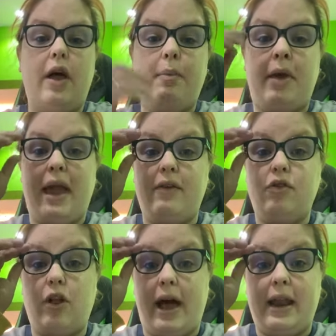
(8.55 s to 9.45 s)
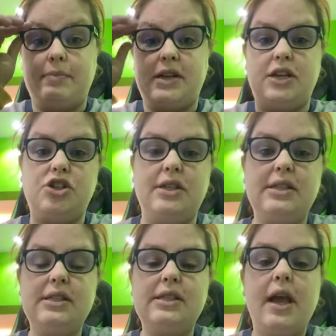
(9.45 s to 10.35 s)
and behavioral
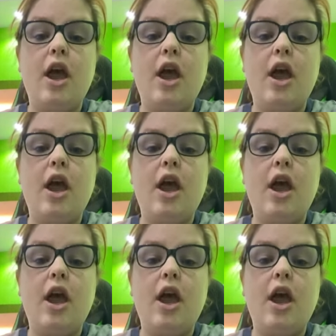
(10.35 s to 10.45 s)
adaptations.